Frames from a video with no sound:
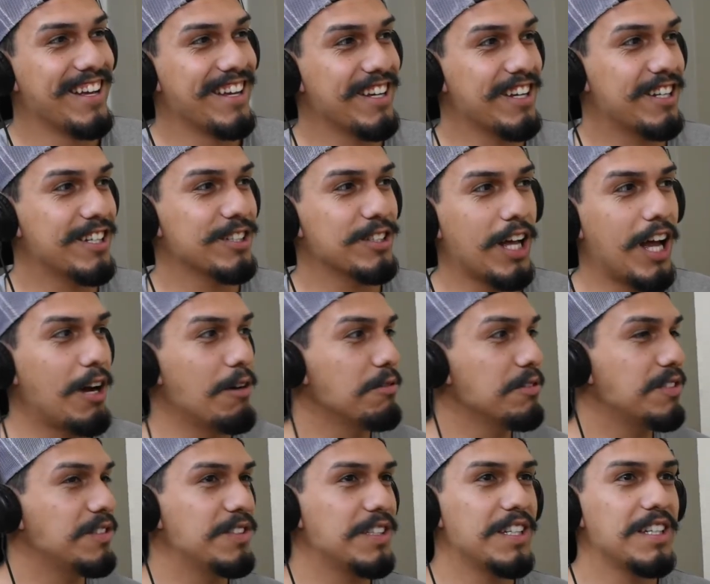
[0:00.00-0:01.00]
Because I
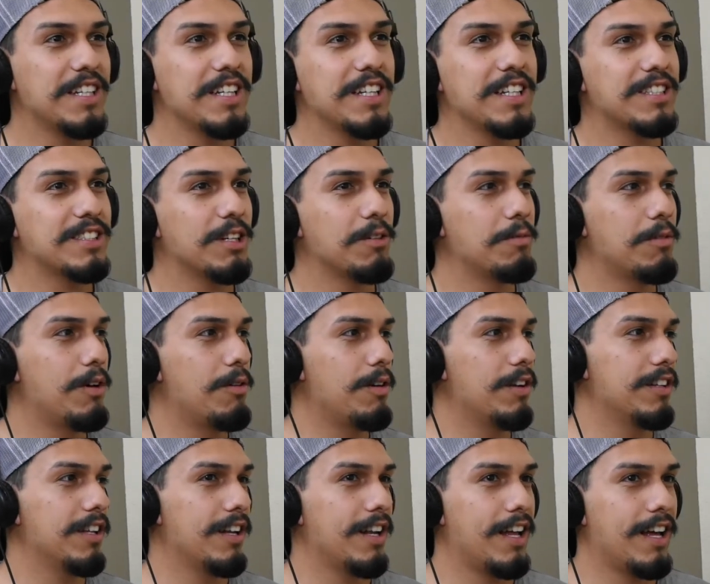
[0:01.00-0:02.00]
was thinking somewhere
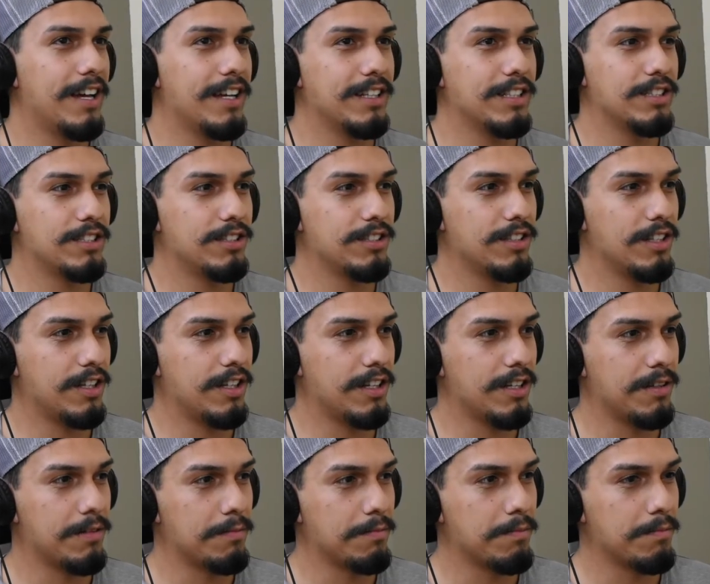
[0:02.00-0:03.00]
around the lines,
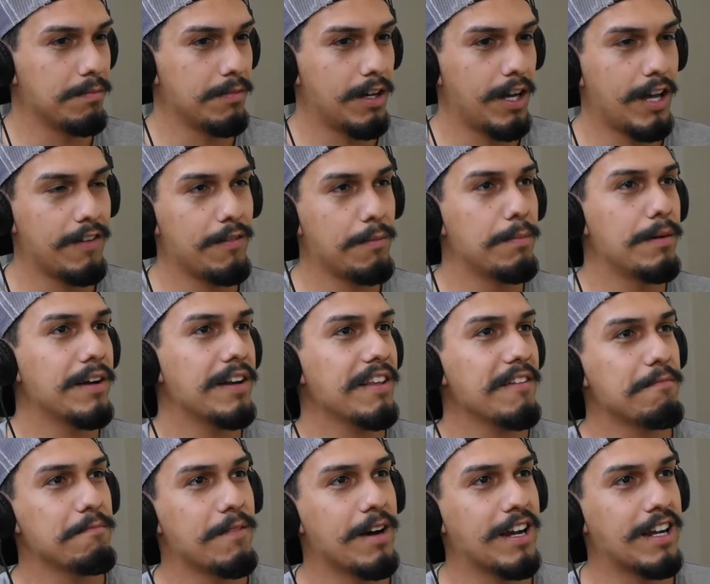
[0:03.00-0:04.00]
I have a buddy
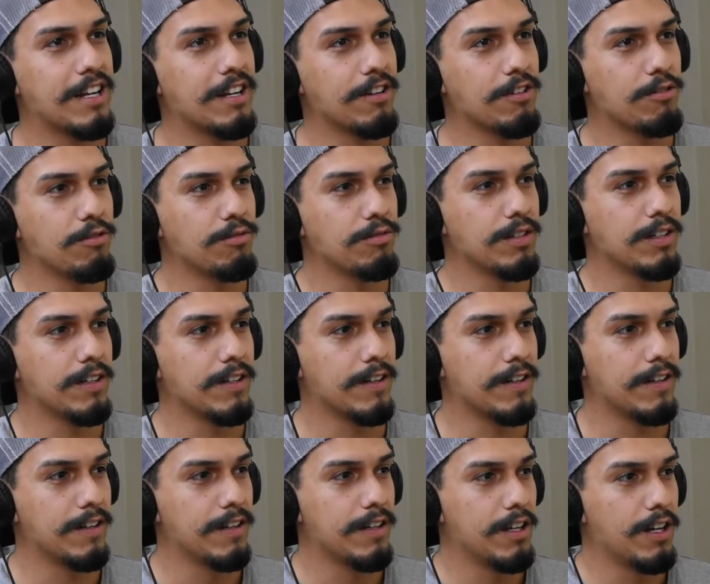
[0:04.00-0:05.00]
of mine who
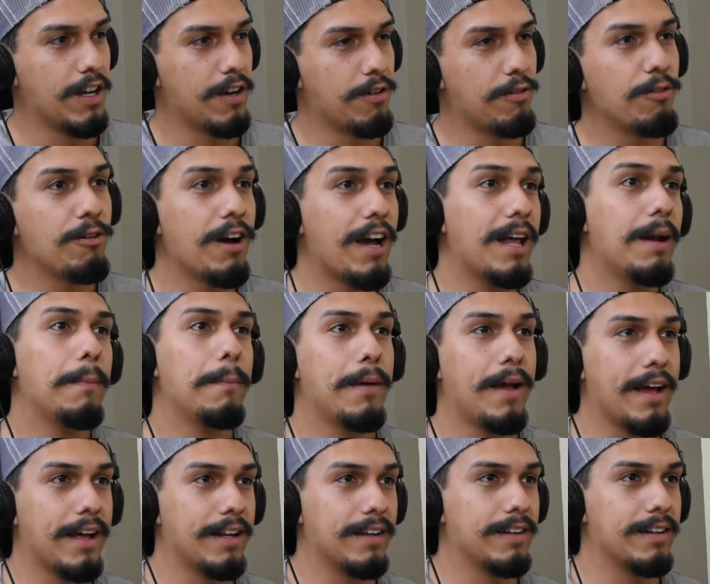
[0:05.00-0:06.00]
had a
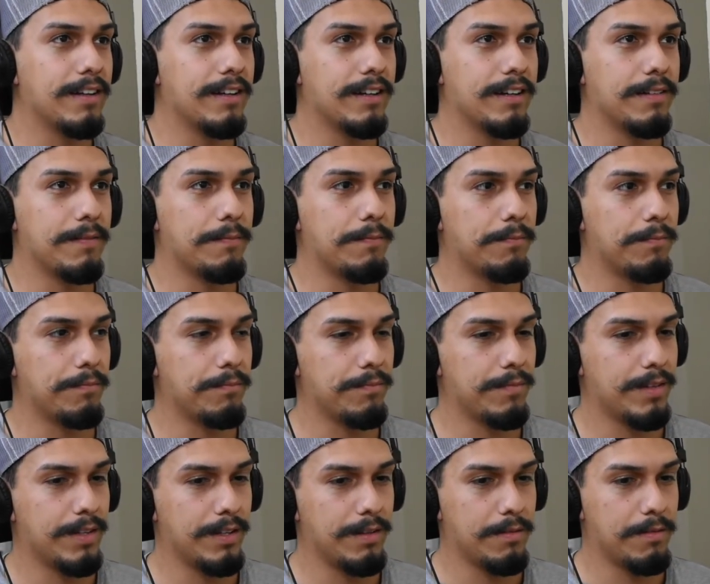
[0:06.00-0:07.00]
band
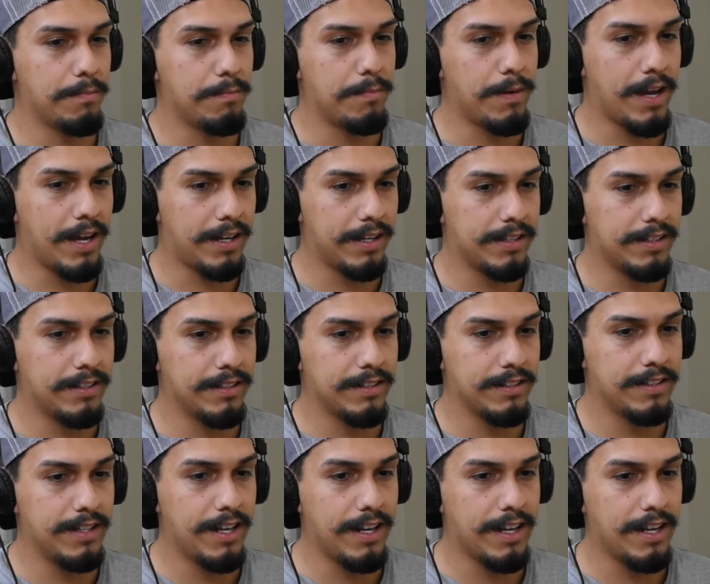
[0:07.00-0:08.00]
back in the
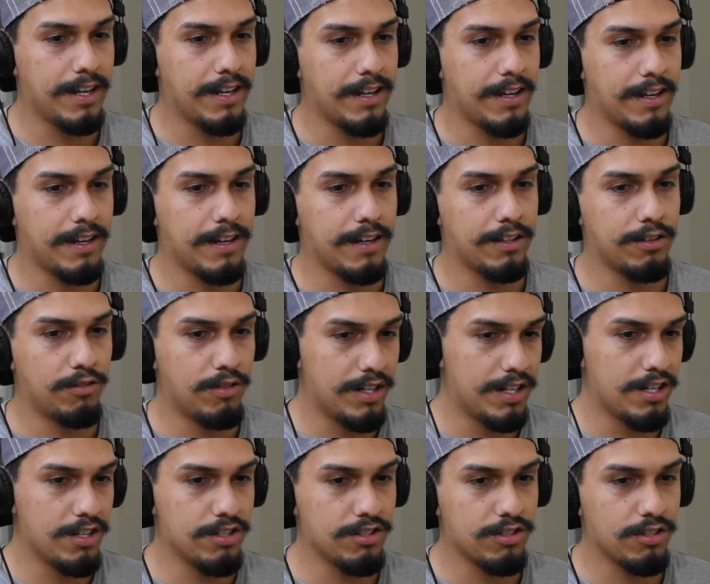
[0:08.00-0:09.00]
day, 3
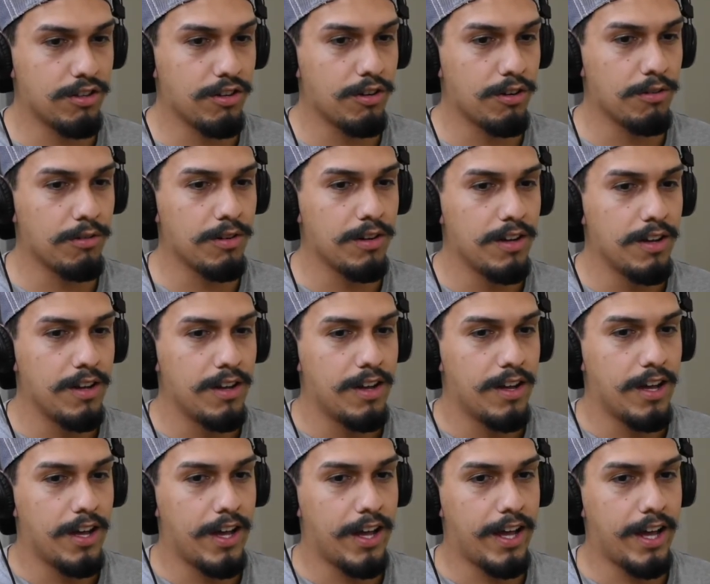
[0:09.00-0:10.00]
years ago,
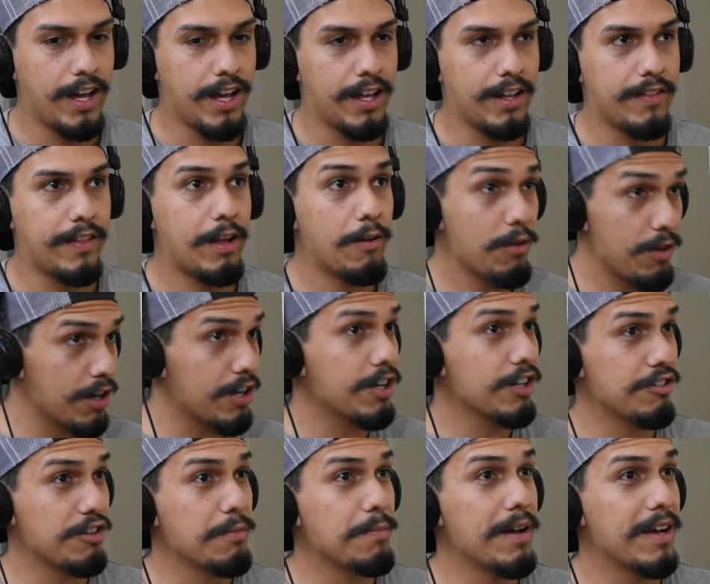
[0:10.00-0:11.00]
and they were a
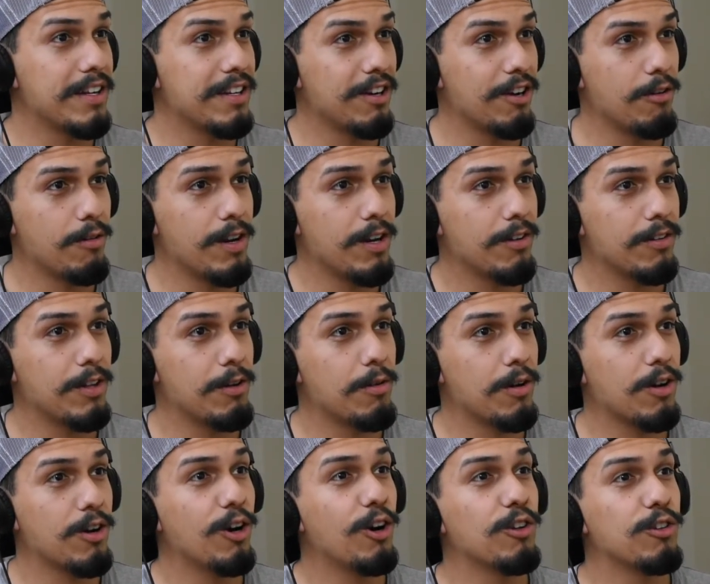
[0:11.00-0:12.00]
country band in Laredo. They were
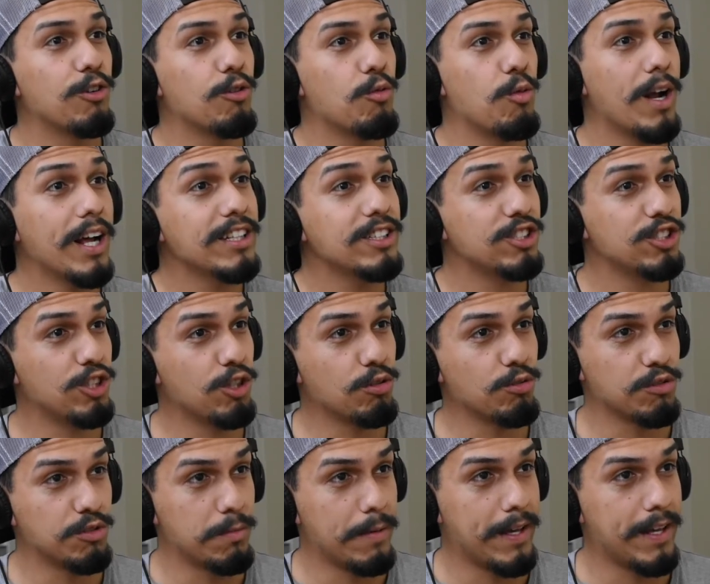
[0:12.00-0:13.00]
called the
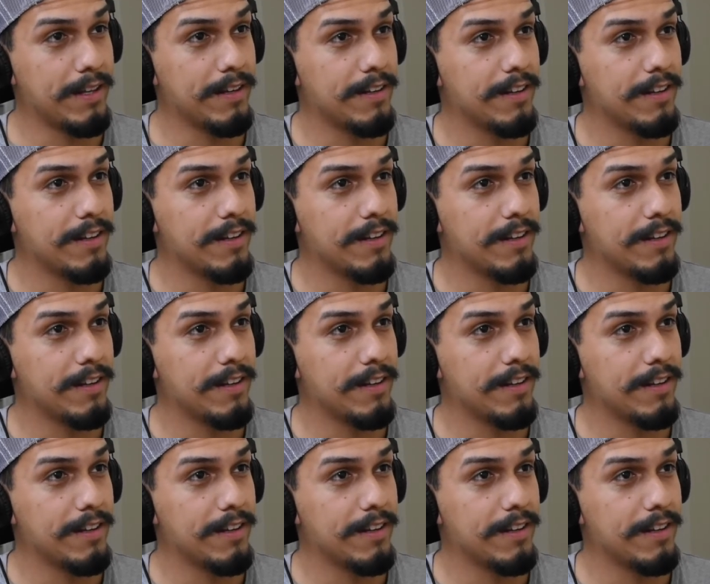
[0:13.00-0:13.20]
Redstones Band.